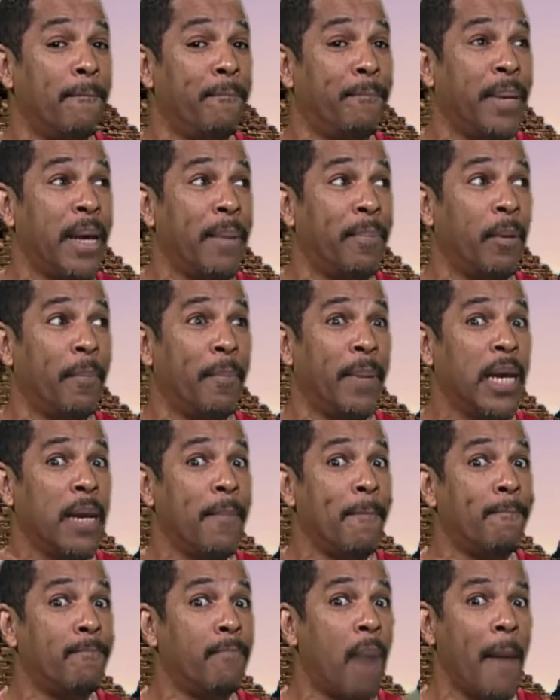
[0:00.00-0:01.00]
people
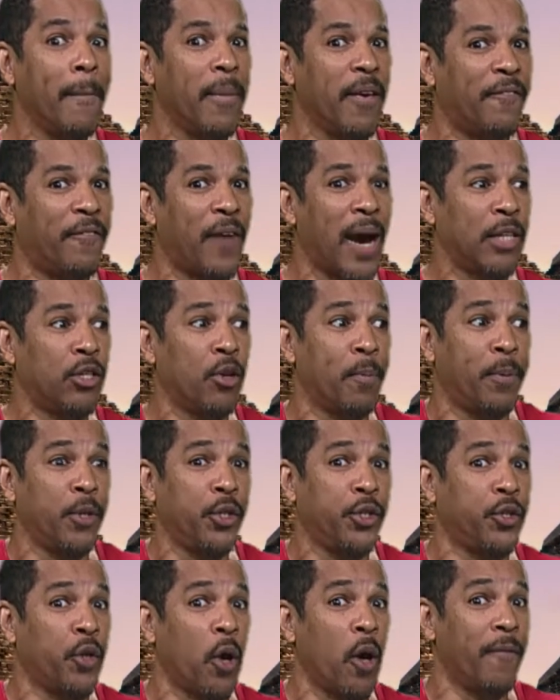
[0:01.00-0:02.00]
being mummified to
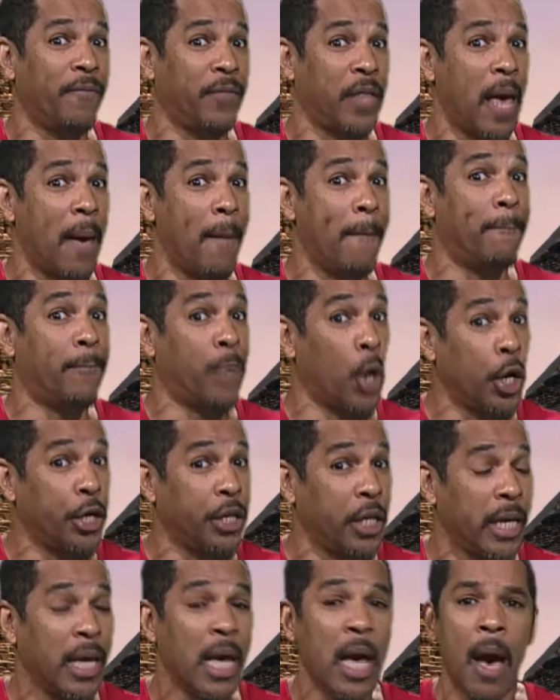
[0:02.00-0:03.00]
preserve their
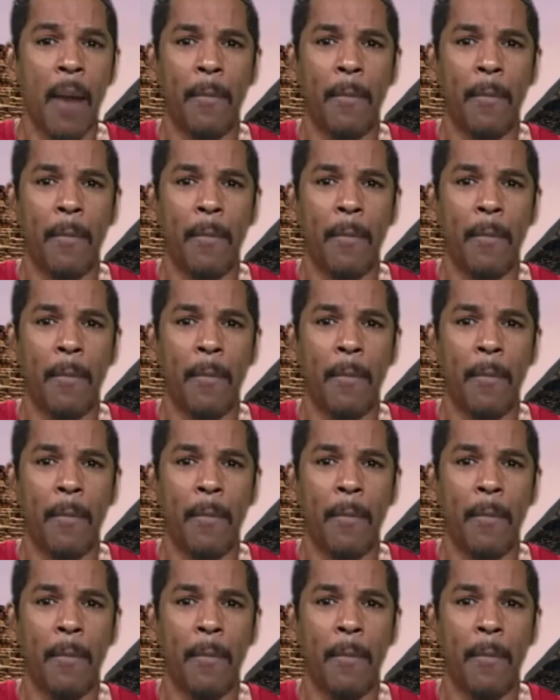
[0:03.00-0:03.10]
body.